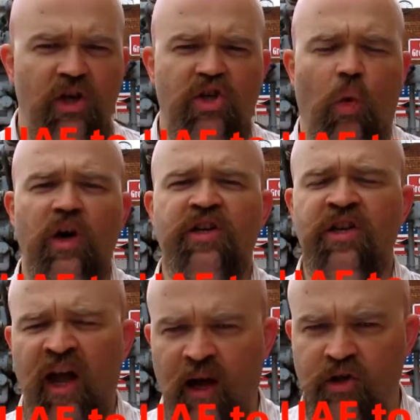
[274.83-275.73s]
toward
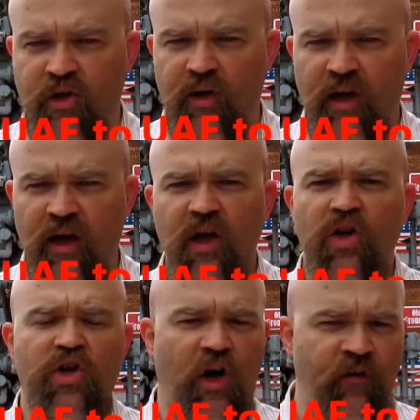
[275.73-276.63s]
countering
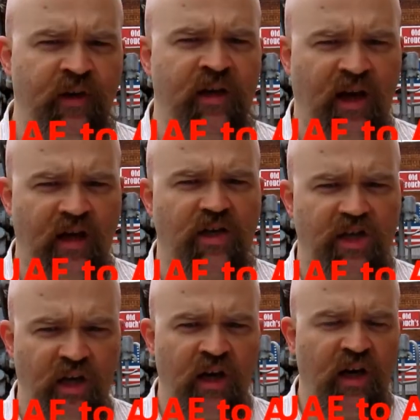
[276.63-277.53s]
COVID
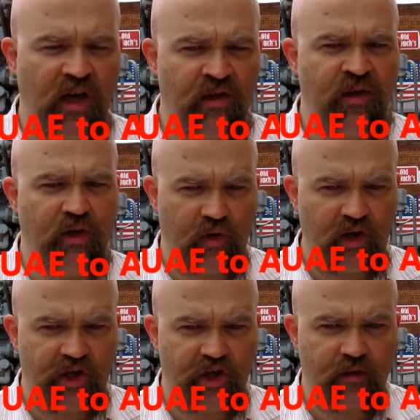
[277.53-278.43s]
nineteen in the
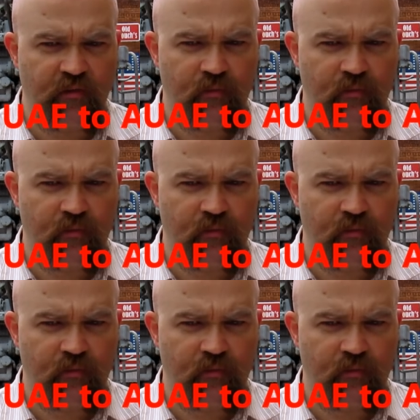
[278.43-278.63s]
region.